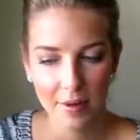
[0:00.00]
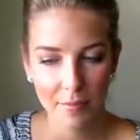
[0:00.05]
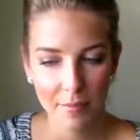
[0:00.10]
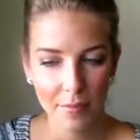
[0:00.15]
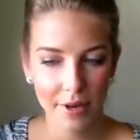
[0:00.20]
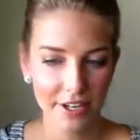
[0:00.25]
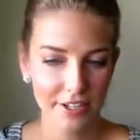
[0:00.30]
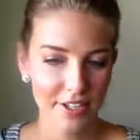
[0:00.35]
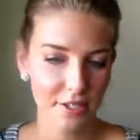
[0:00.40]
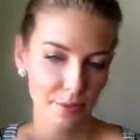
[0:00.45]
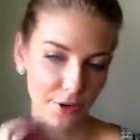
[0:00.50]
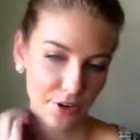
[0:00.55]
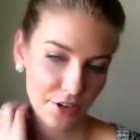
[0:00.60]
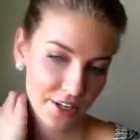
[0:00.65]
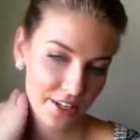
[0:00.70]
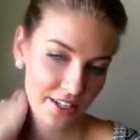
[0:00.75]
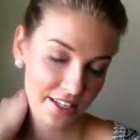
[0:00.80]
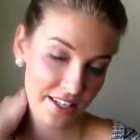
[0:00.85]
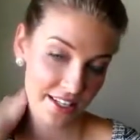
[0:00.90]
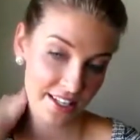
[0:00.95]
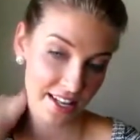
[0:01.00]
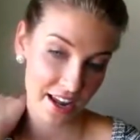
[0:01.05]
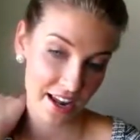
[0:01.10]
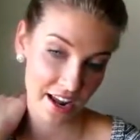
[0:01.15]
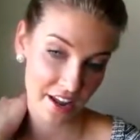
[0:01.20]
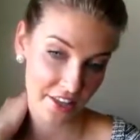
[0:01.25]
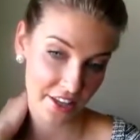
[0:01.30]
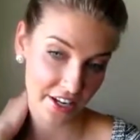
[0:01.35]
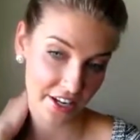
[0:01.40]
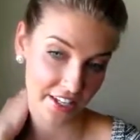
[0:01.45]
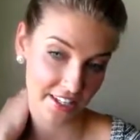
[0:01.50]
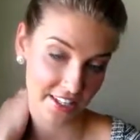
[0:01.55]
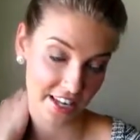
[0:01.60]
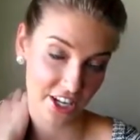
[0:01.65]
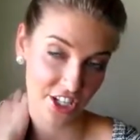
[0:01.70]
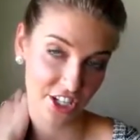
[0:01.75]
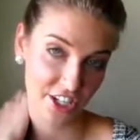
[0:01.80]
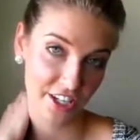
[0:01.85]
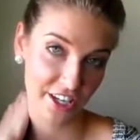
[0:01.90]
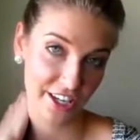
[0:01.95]
My experiences are that it's
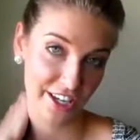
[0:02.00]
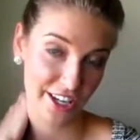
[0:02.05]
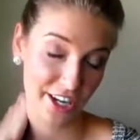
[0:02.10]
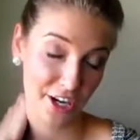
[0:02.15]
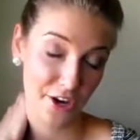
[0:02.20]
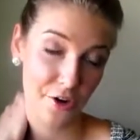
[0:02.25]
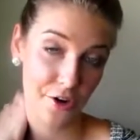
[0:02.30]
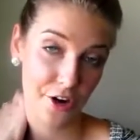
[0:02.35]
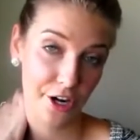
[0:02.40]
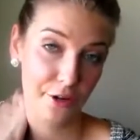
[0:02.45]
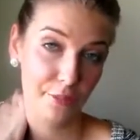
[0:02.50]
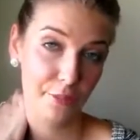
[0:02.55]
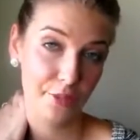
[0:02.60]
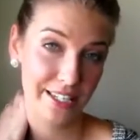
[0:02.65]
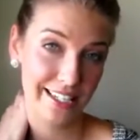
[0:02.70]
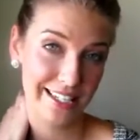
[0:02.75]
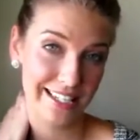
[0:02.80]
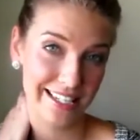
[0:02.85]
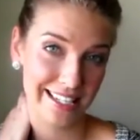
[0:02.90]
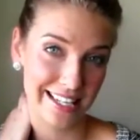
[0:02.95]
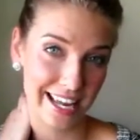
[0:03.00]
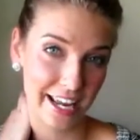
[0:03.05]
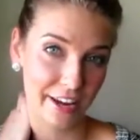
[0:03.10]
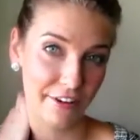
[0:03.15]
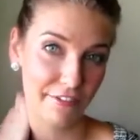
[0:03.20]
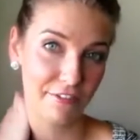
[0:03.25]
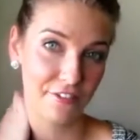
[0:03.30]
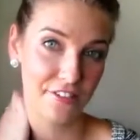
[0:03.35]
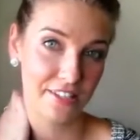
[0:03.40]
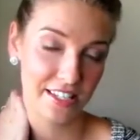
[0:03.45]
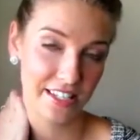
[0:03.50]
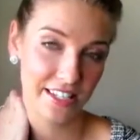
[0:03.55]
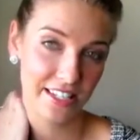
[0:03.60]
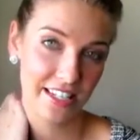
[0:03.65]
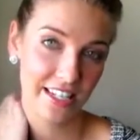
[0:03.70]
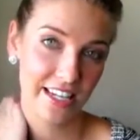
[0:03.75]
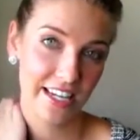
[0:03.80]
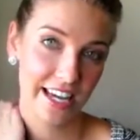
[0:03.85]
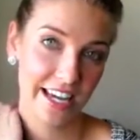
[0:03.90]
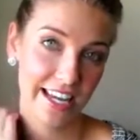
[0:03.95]
actually an incredibly safe
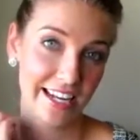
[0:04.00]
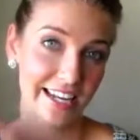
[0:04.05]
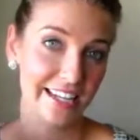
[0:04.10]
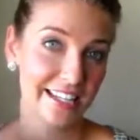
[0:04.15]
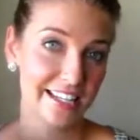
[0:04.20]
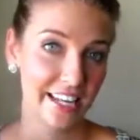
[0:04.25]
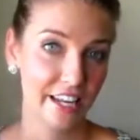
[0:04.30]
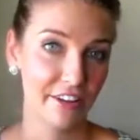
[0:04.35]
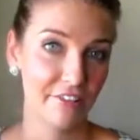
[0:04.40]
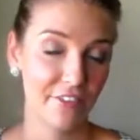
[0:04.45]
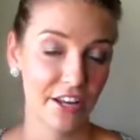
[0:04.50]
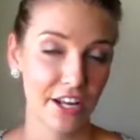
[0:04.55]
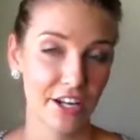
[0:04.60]
city and a safe